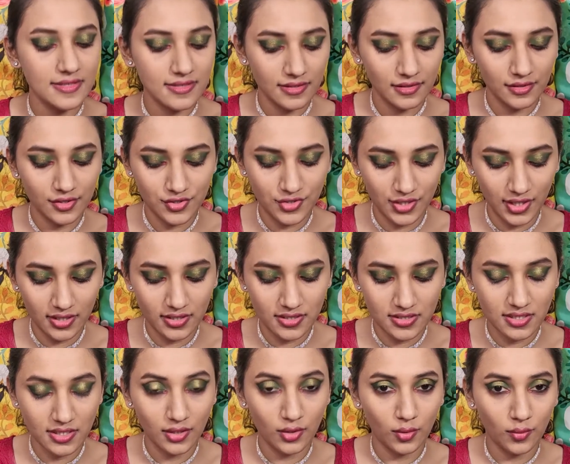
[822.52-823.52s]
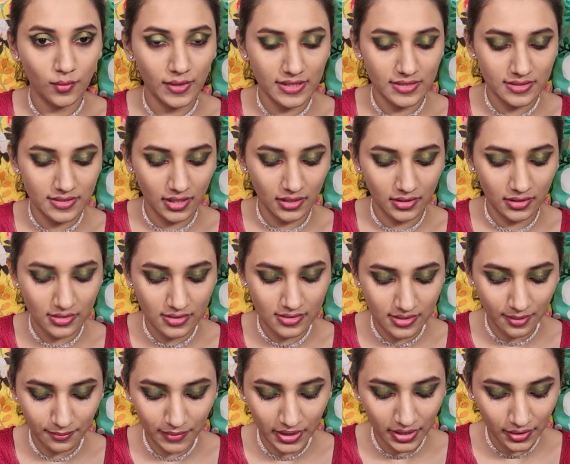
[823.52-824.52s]
is in the shade 01 Subtle
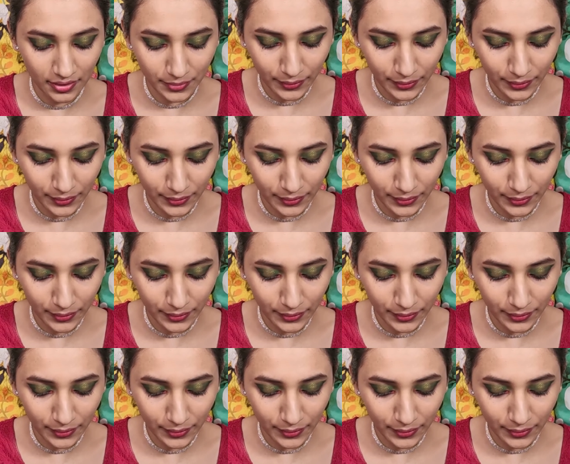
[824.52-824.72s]
Summit.